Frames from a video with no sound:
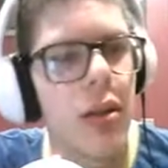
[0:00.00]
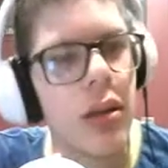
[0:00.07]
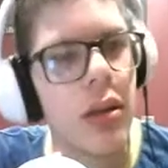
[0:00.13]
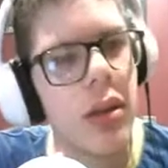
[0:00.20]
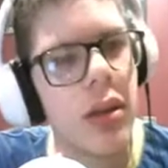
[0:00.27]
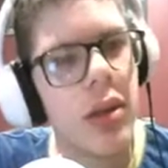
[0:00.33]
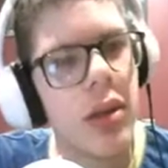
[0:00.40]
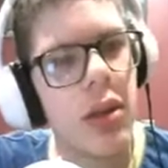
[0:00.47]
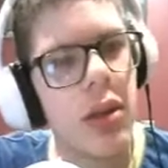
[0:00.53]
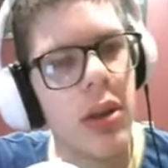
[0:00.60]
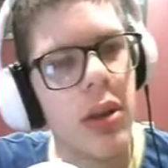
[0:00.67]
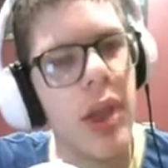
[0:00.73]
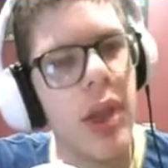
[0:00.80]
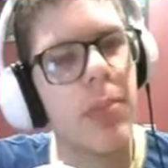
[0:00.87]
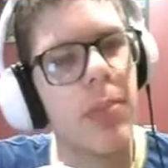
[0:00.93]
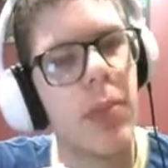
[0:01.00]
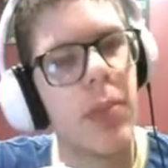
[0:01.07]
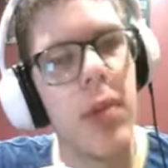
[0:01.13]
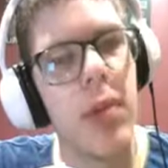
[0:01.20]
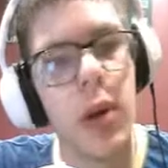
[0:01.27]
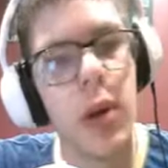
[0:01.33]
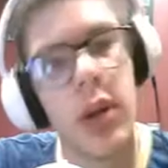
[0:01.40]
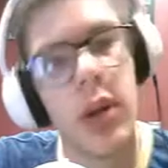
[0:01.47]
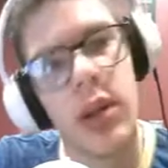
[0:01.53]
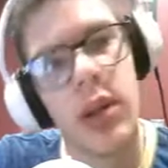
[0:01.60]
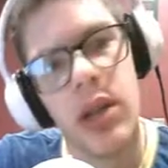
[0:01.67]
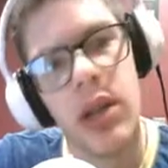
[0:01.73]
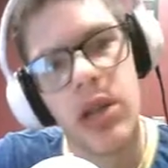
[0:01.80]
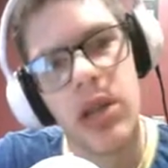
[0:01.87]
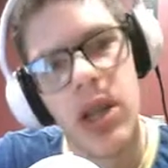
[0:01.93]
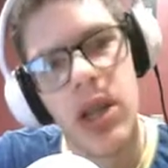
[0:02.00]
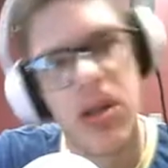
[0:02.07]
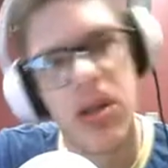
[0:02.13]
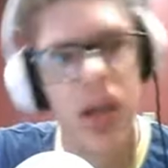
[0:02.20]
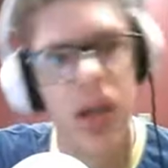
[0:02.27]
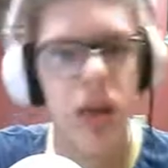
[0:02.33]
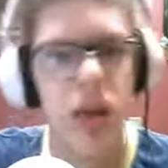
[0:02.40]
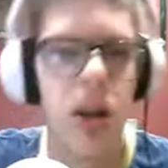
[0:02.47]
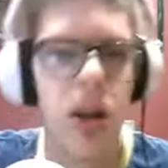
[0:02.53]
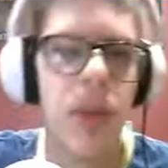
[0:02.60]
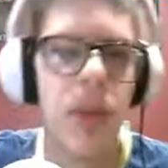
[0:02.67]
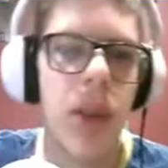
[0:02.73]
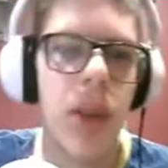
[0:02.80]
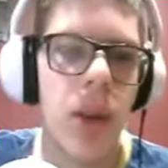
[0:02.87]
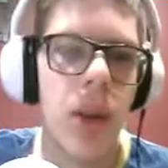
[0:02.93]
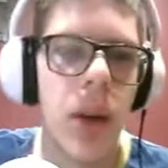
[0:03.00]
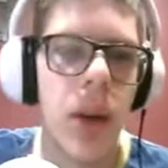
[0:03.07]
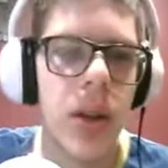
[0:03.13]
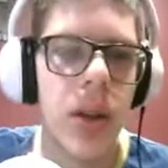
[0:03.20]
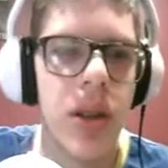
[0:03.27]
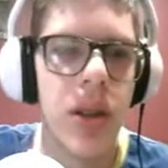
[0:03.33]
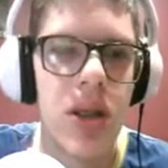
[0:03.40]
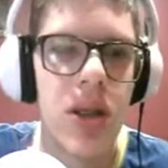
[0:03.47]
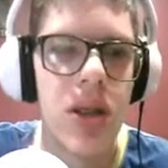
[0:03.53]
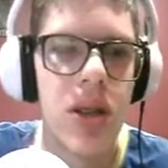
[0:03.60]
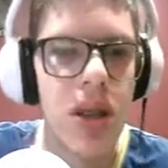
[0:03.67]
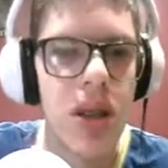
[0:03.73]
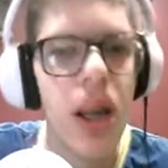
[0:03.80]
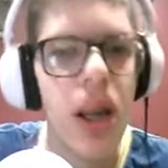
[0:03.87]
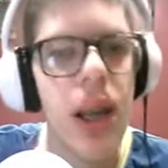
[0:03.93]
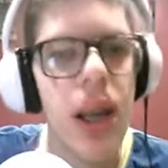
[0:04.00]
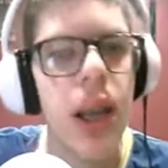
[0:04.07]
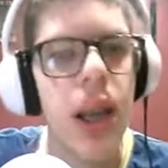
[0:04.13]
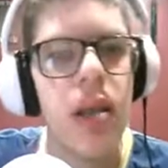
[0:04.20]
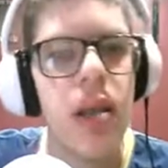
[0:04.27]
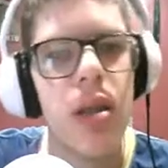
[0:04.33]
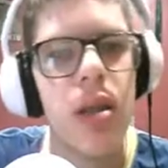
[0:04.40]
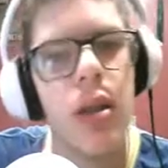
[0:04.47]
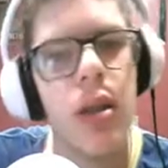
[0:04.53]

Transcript: So you keep going down the education side. Sorry, I'm taking a while on this. Study aids.